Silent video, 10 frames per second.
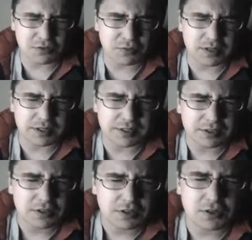one
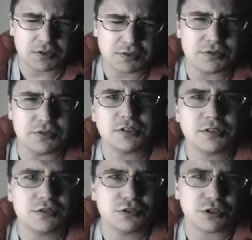who's
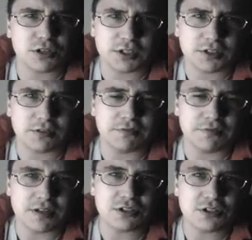trying to
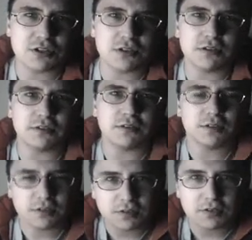convince that
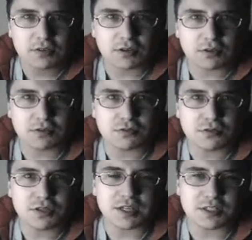
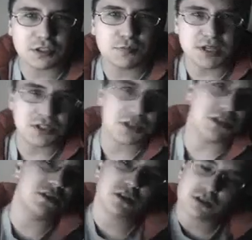
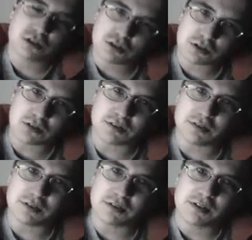species to